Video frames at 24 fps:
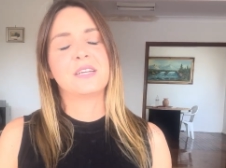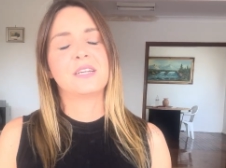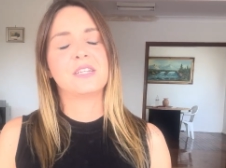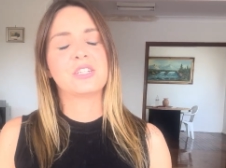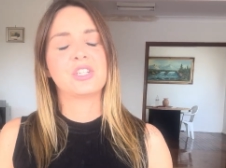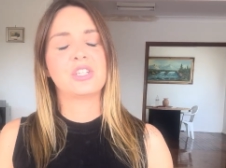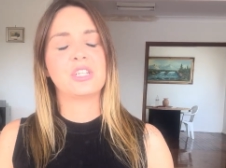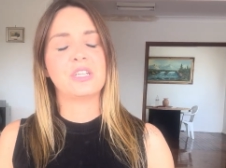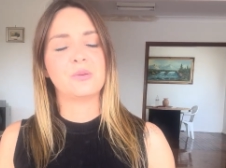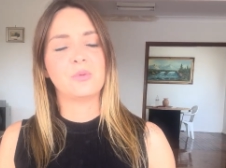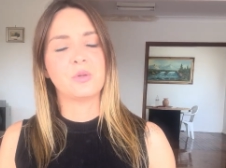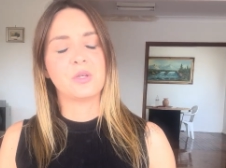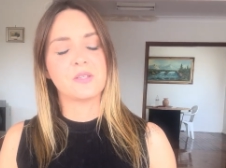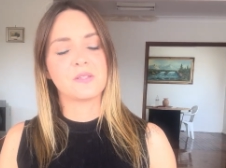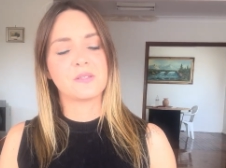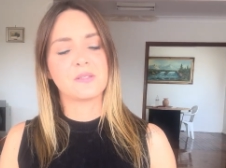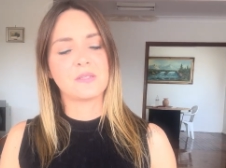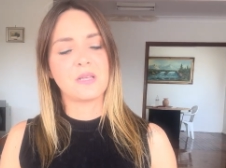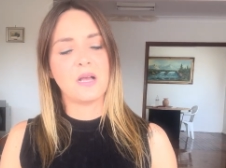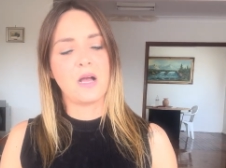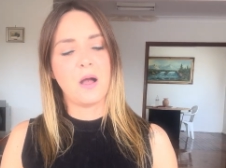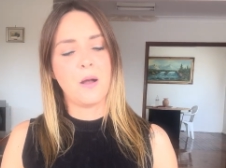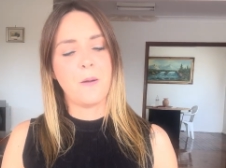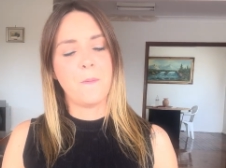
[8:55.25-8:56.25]
She was
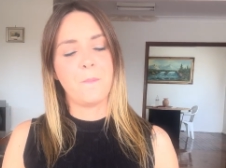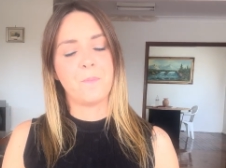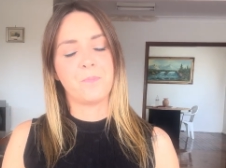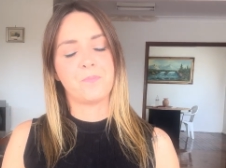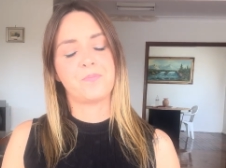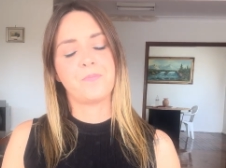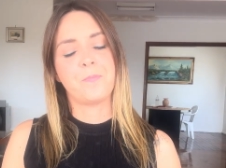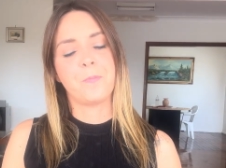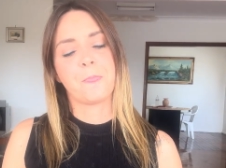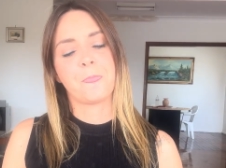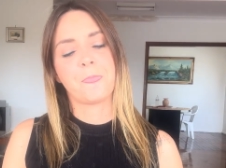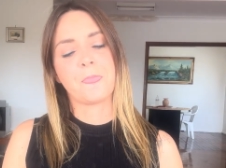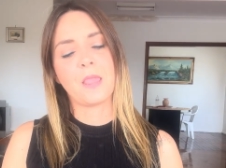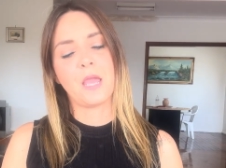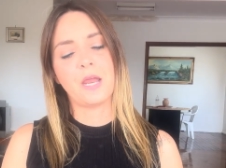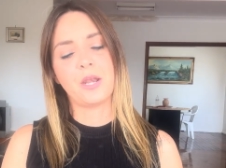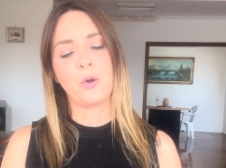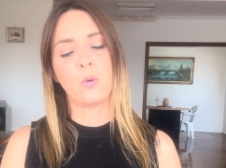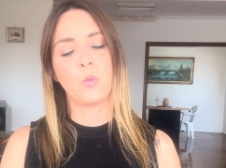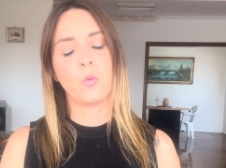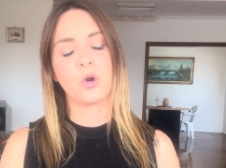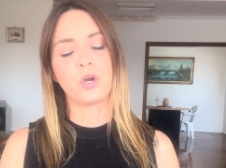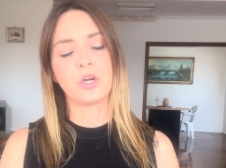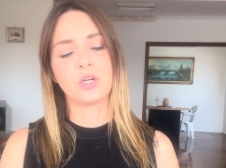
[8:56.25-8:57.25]
in
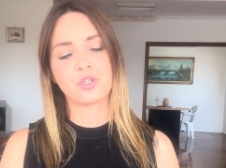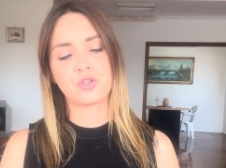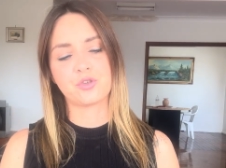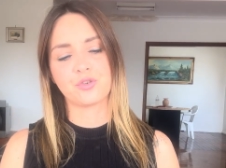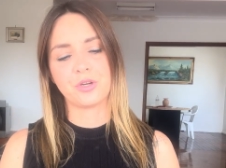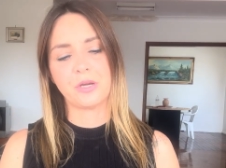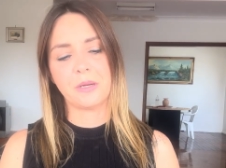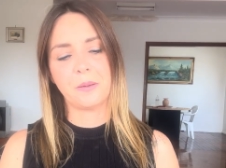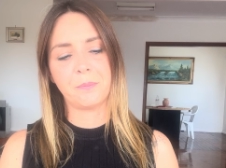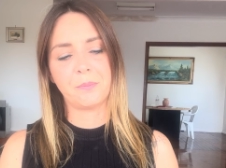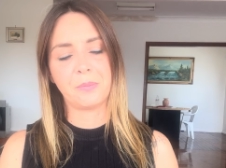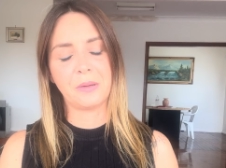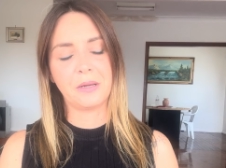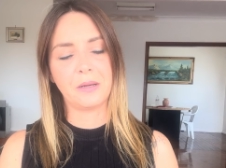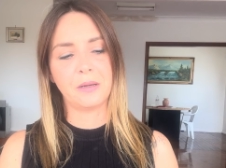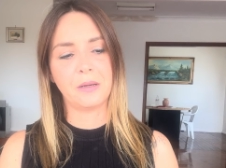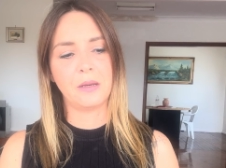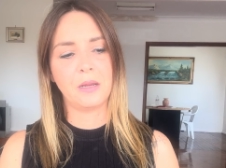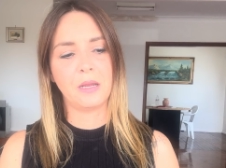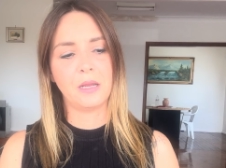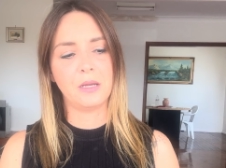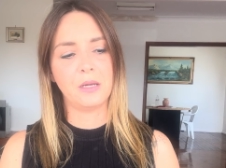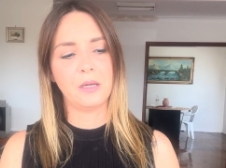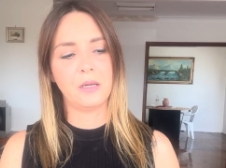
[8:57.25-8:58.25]
a work trip,
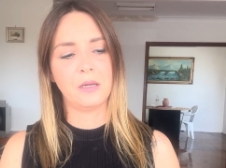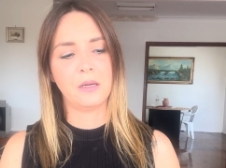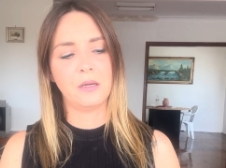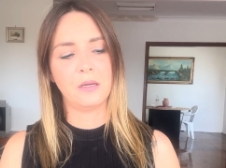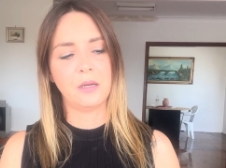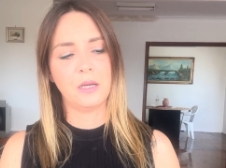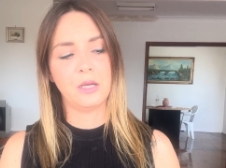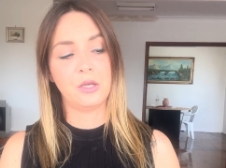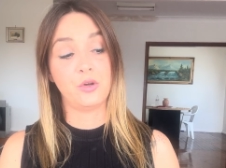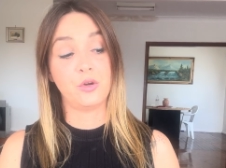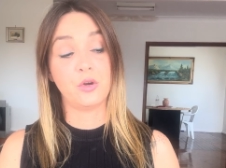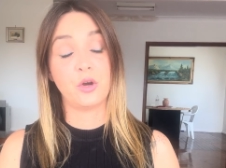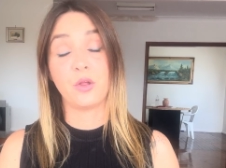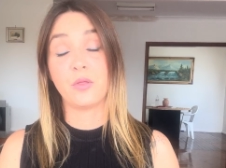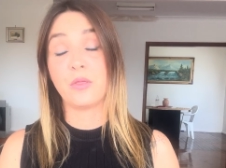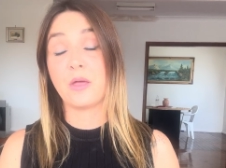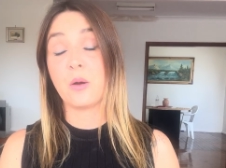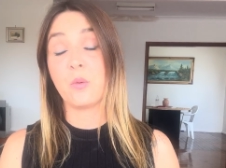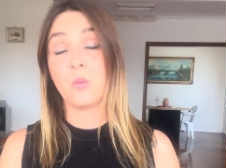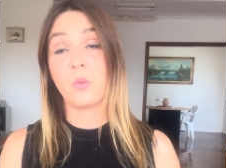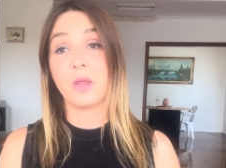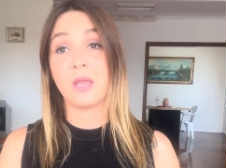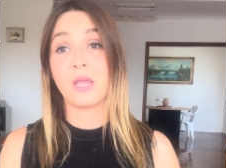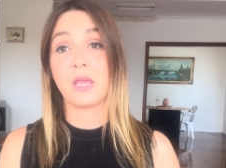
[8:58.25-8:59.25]
and
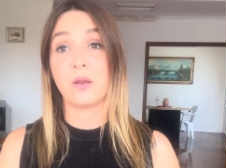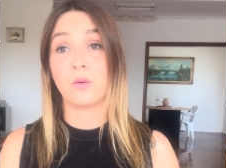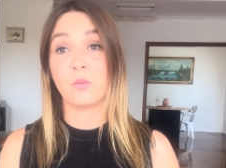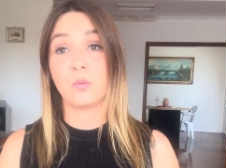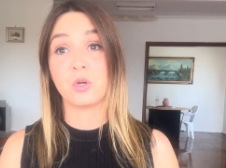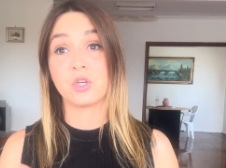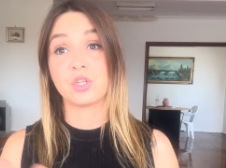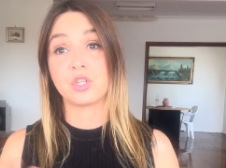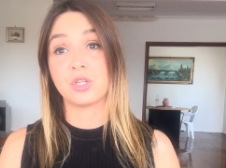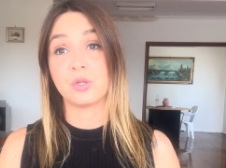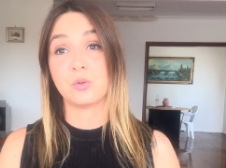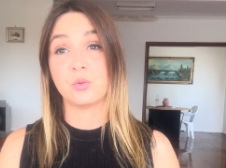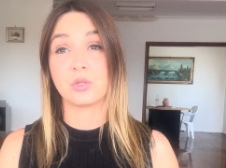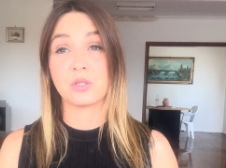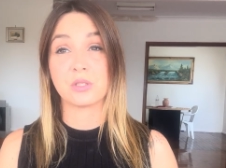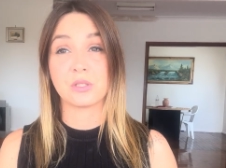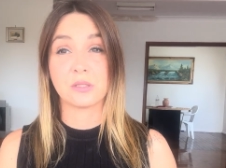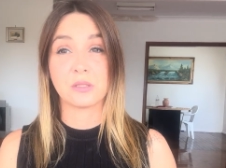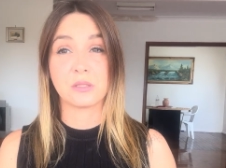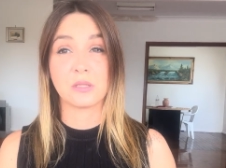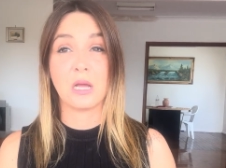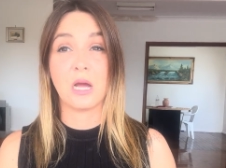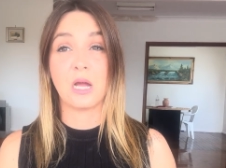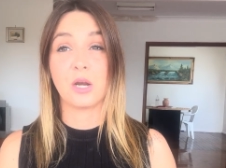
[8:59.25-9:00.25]
that weekend where she
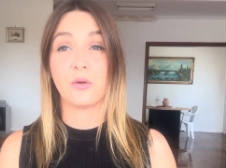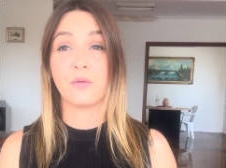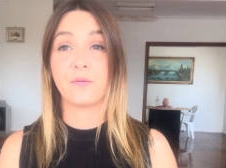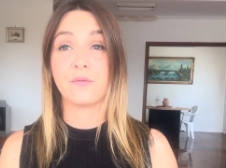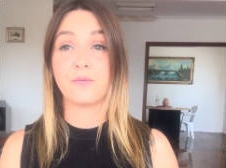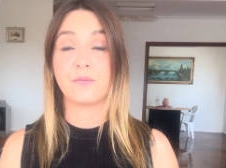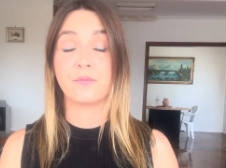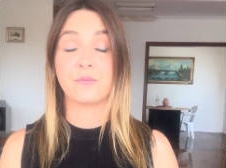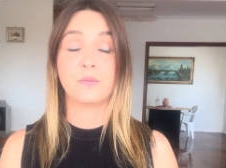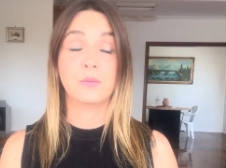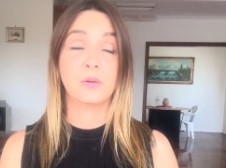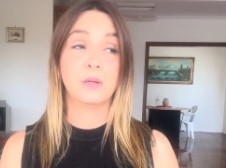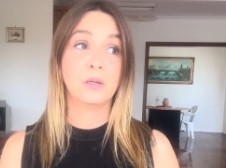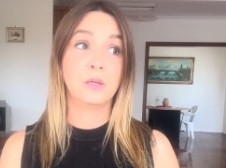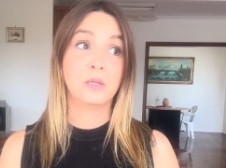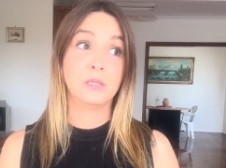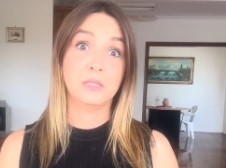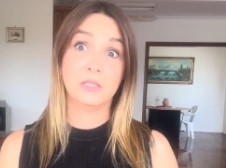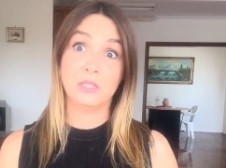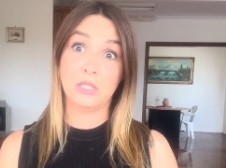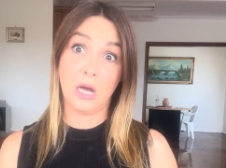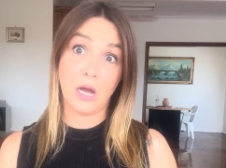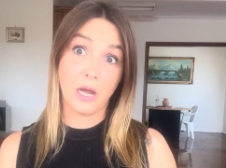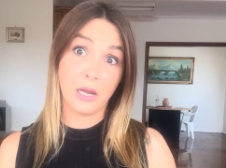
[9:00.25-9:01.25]
was kind of
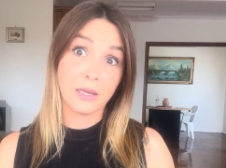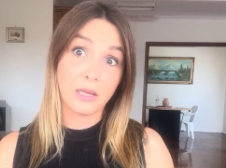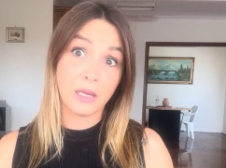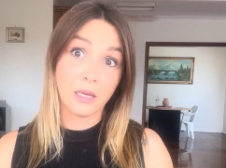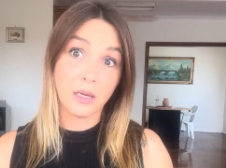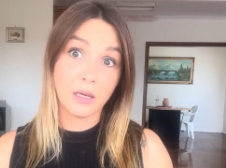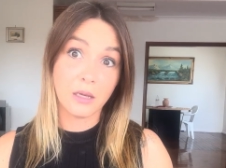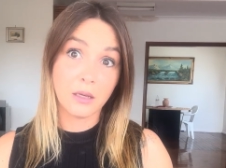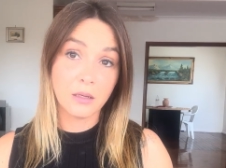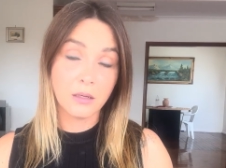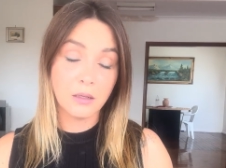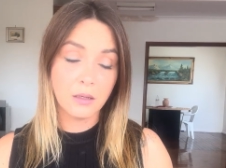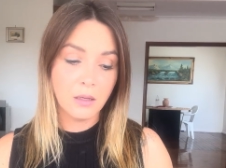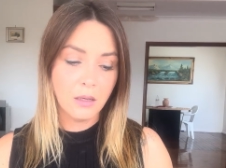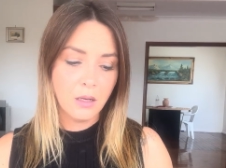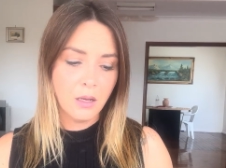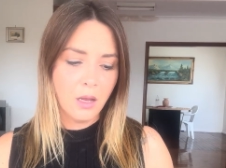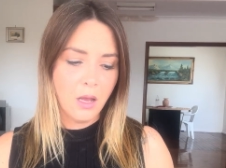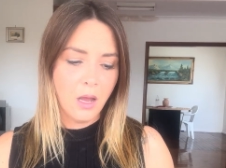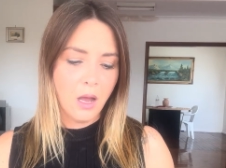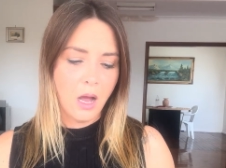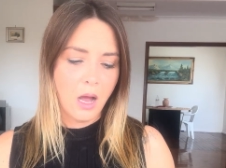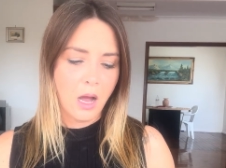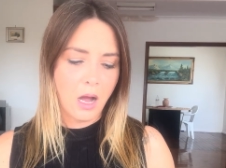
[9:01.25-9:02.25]
dying,
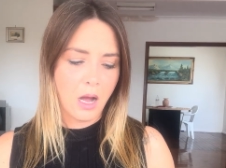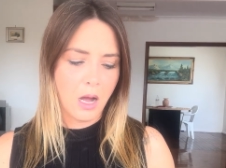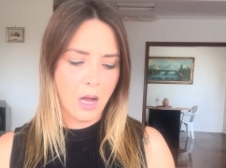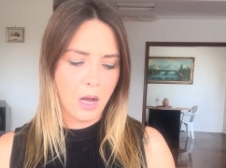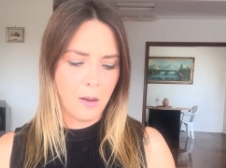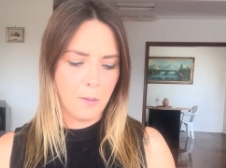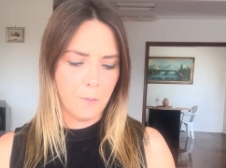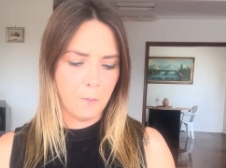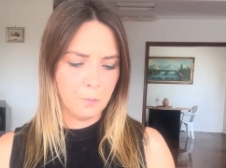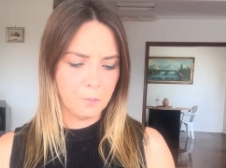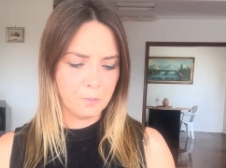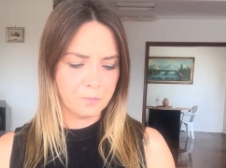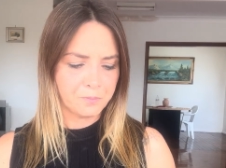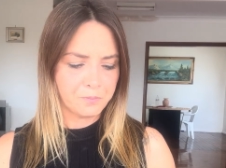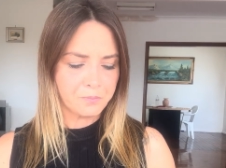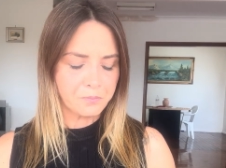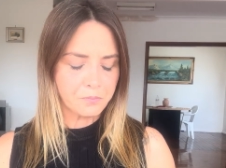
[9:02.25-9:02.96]
I